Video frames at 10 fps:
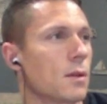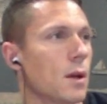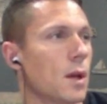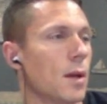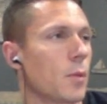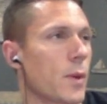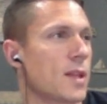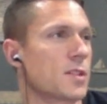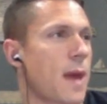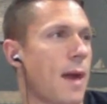But we
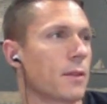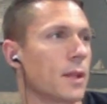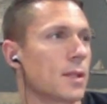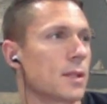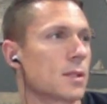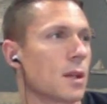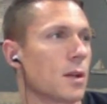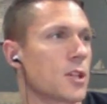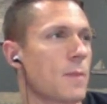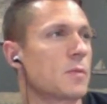had some athletes.
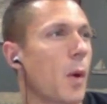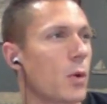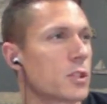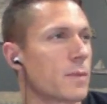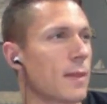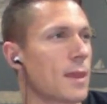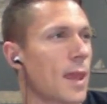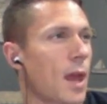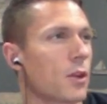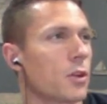James Bosom, I
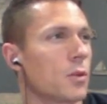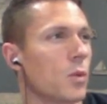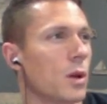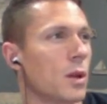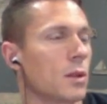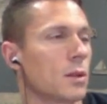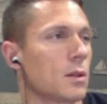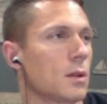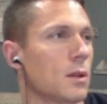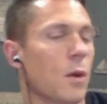think, had a good one.
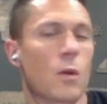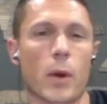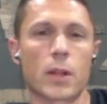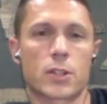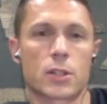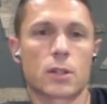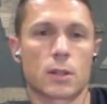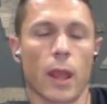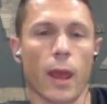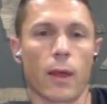There were a bunch.
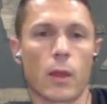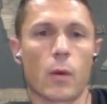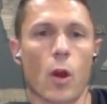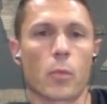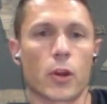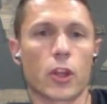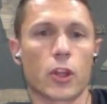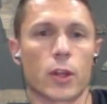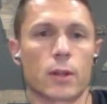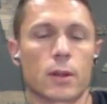Yeah, they were all pretty good.